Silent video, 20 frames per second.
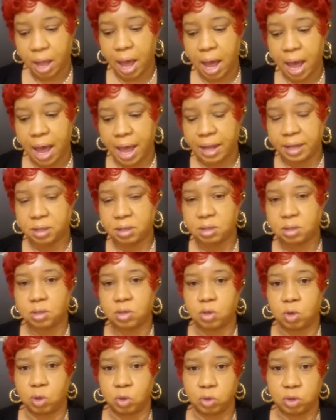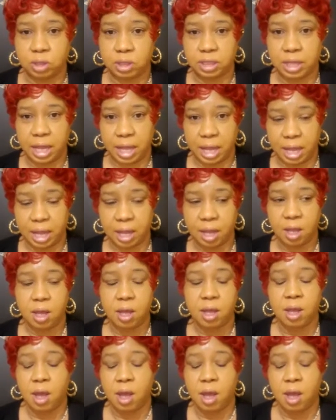And so today,